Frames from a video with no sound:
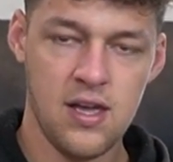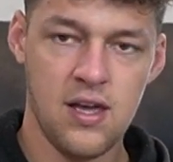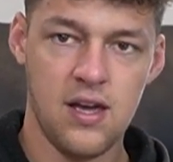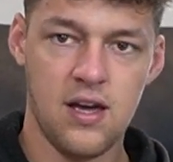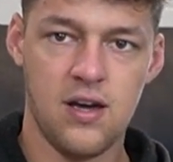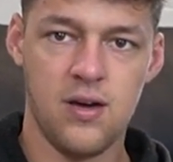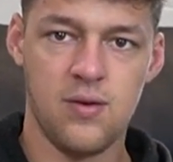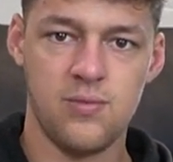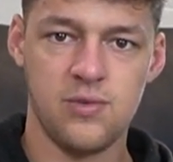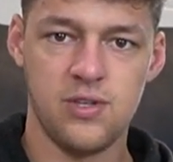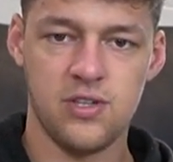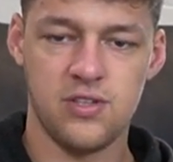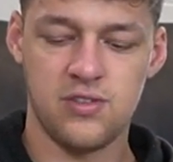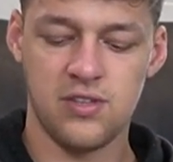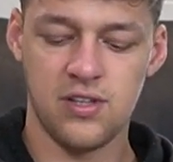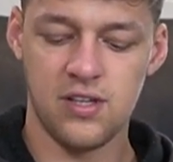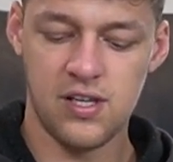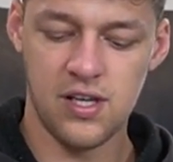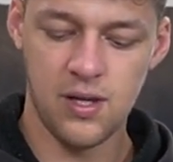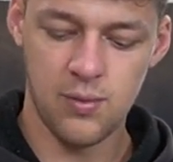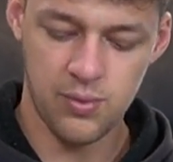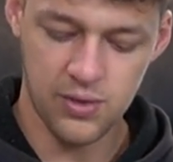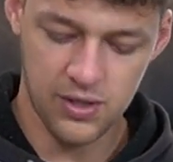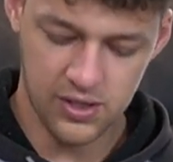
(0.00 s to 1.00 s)
Just the
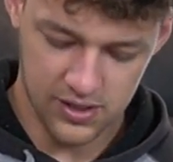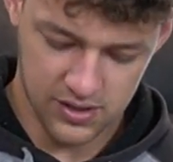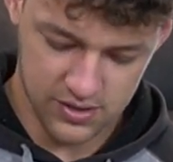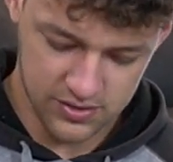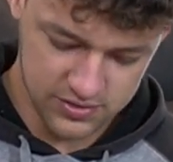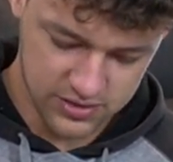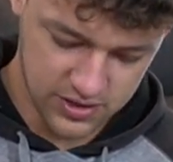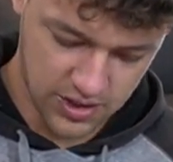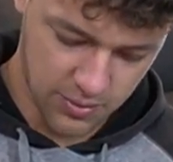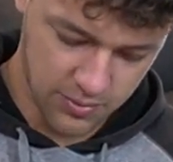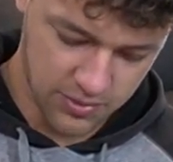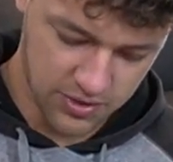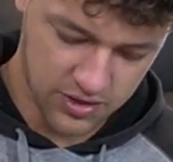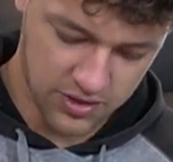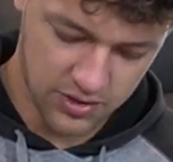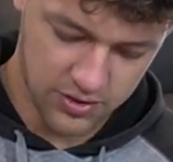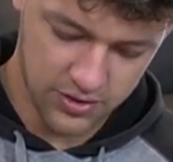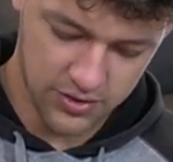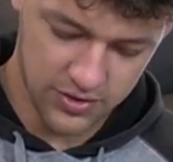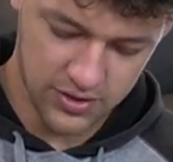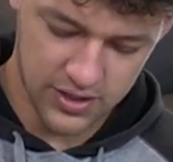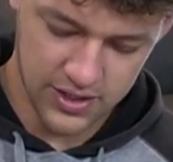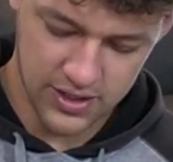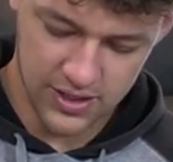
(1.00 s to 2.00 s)
tippy toes coming
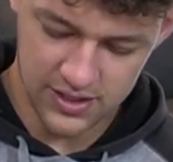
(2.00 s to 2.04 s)
through in a